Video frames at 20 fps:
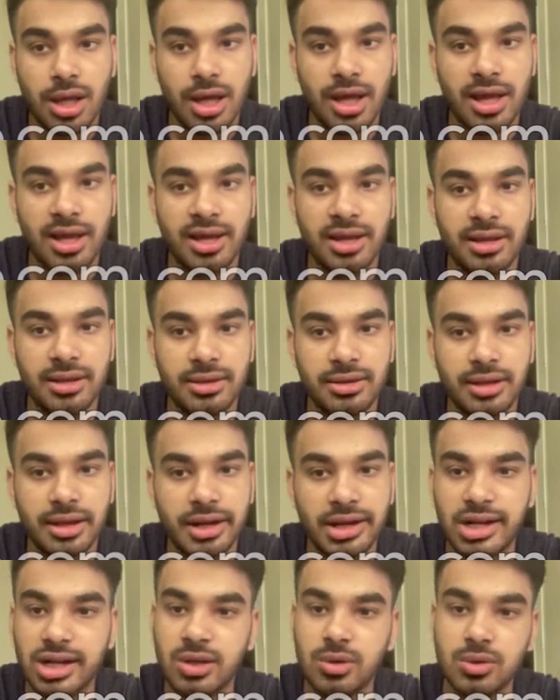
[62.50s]
And
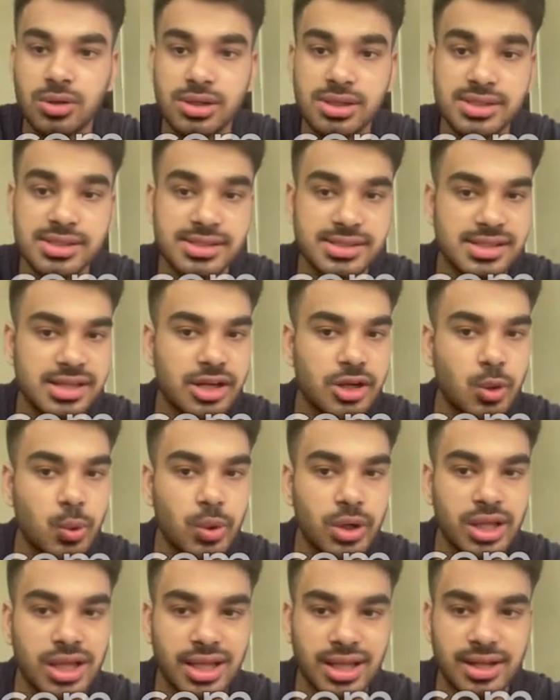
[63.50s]
intervals is a
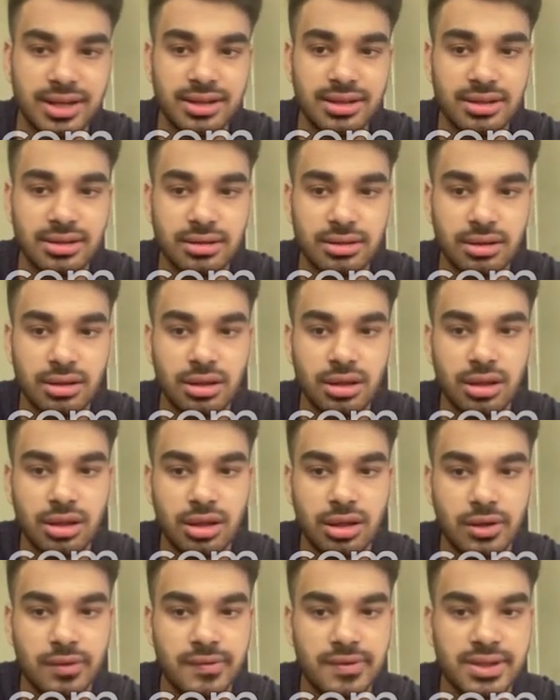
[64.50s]
2D array
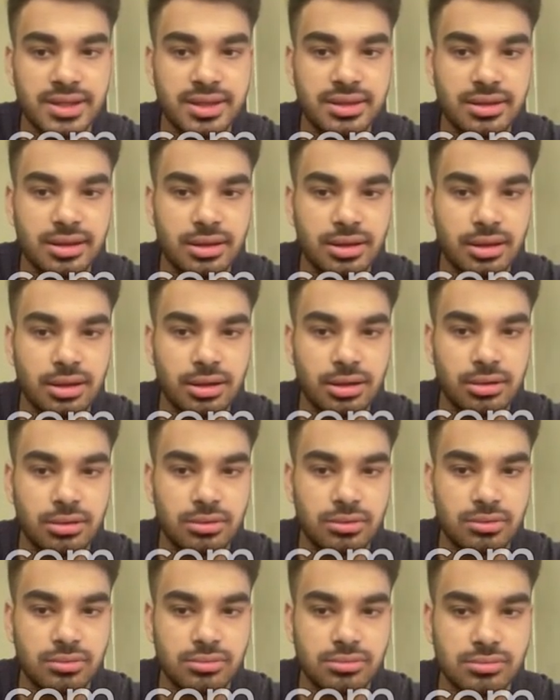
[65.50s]
with the
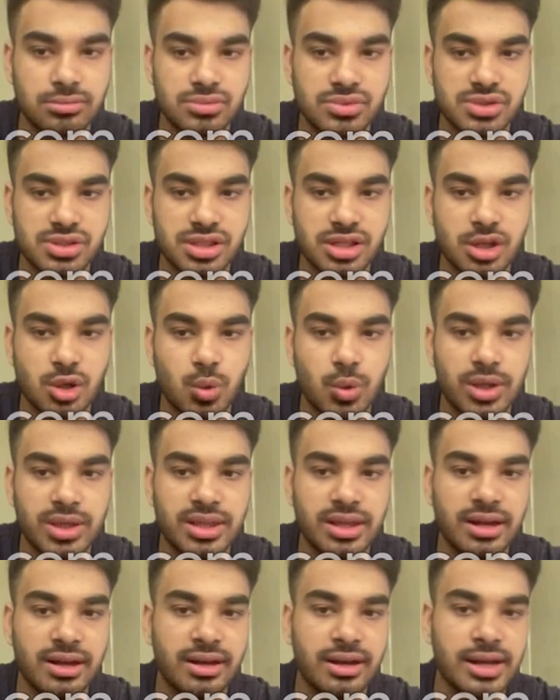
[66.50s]

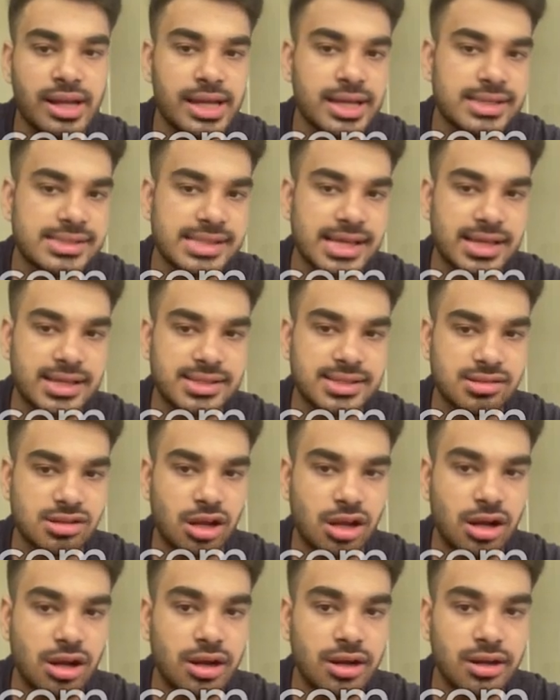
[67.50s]
zeroth index as
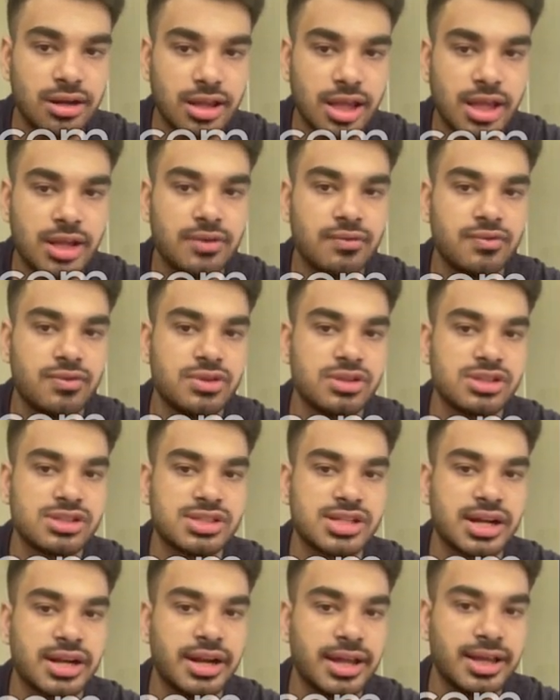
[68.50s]
start and
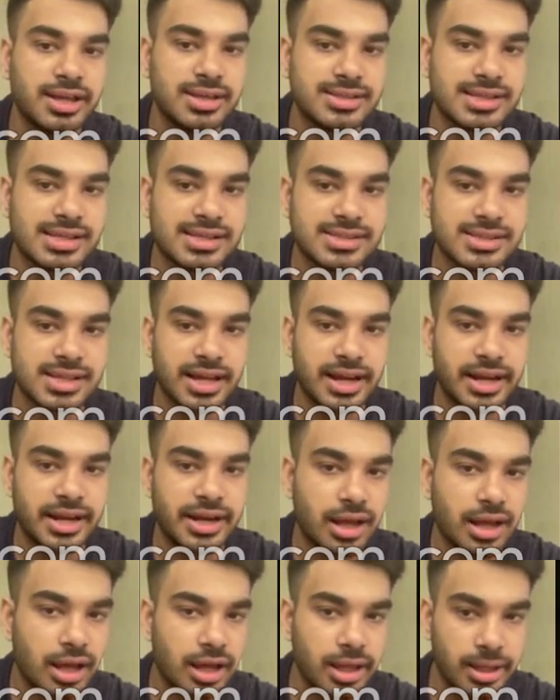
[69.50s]
first index as
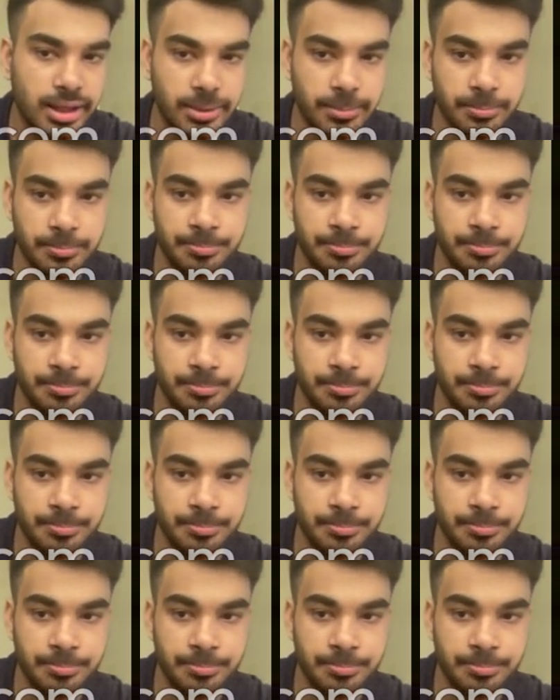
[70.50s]
end I.